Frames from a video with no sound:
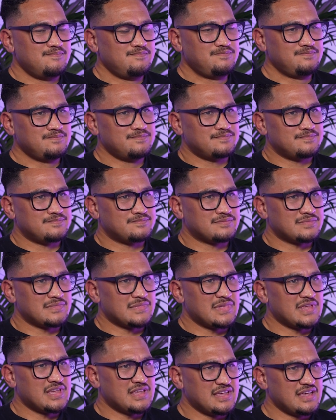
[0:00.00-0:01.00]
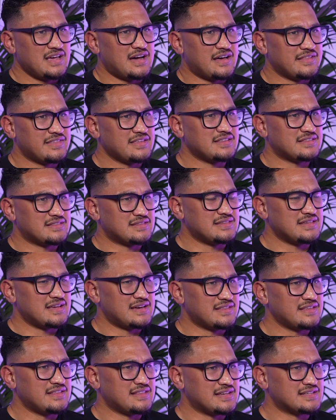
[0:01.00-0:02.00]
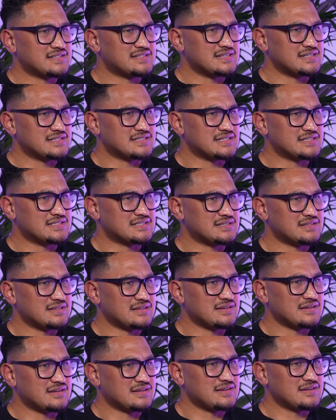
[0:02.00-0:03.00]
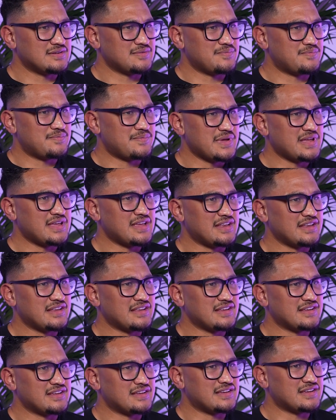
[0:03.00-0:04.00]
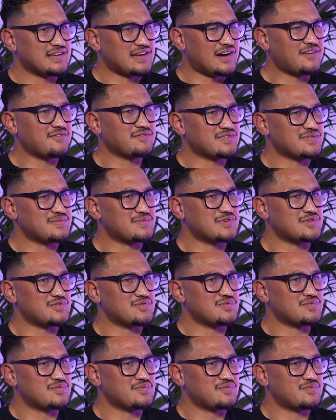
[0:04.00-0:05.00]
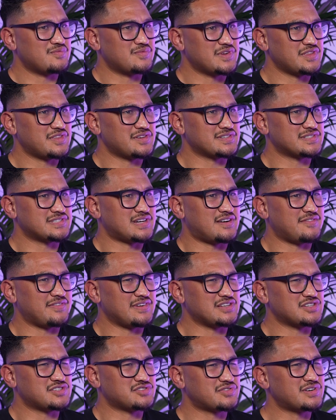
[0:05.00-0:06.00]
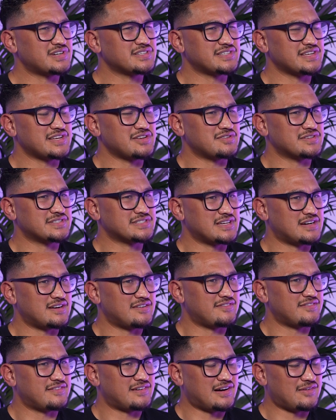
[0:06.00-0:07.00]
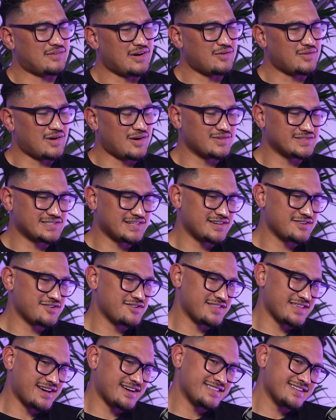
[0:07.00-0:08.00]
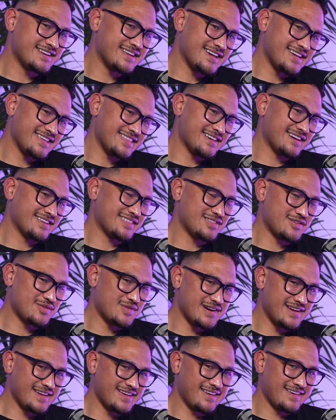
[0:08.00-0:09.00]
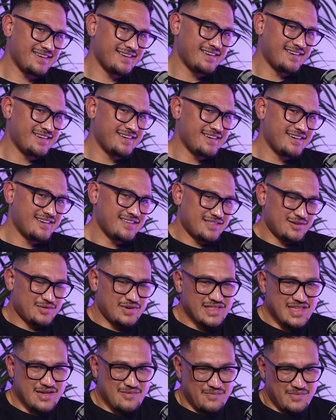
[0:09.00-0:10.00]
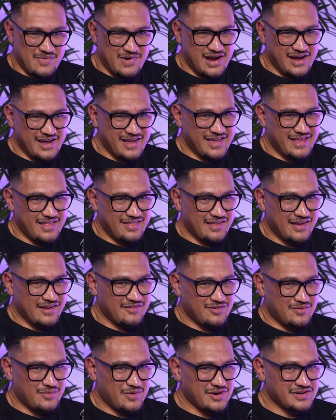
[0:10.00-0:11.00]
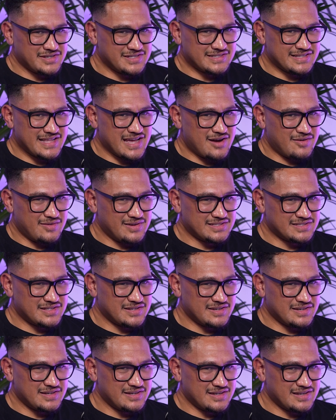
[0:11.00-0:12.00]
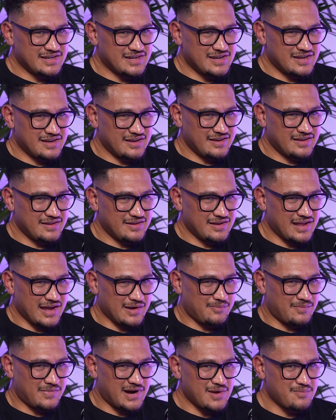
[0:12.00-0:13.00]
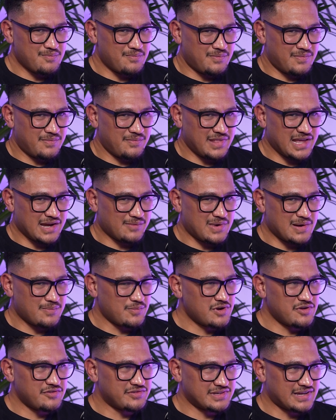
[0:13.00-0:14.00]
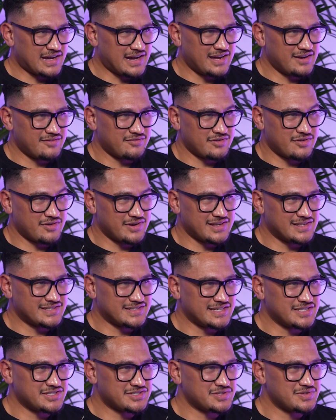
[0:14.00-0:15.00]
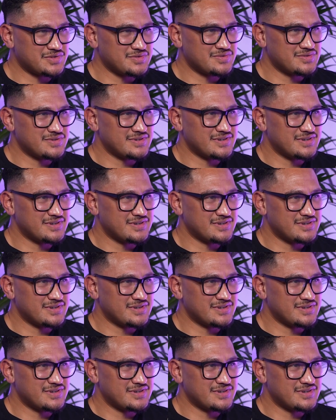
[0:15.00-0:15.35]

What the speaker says: I think that's it. It's just being comfortable with yourself and trusting yourself. I was telling her the other day, like the way that my life approach is now isn't like my moves aren't very intentional.